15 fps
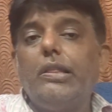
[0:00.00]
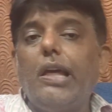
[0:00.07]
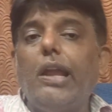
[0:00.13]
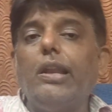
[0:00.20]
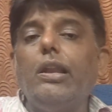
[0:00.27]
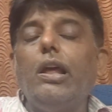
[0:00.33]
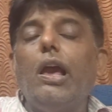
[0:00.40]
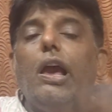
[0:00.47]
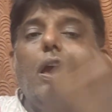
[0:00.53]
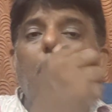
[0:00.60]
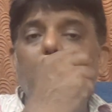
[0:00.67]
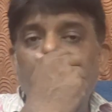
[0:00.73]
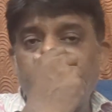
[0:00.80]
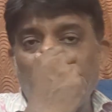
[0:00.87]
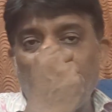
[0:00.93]
then
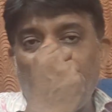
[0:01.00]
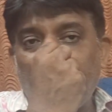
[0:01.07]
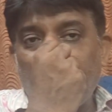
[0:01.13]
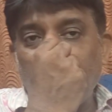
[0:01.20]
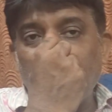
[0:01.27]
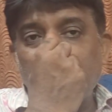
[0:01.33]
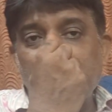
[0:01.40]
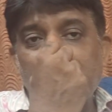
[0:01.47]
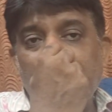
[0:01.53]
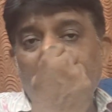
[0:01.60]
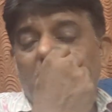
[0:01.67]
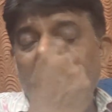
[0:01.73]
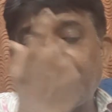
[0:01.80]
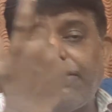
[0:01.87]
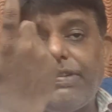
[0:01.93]
as per accounting
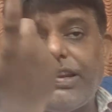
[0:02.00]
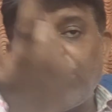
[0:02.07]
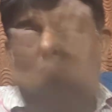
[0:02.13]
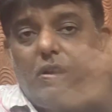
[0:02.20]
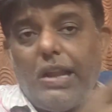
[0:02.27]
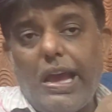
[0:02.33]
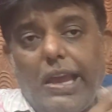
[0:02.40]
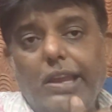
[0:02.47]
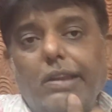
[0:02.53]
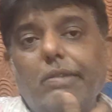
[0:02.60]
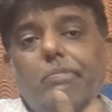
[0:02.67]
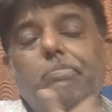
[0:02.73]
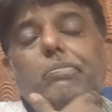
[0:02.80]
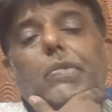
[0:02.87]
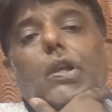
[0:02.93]
standard 7 or 9,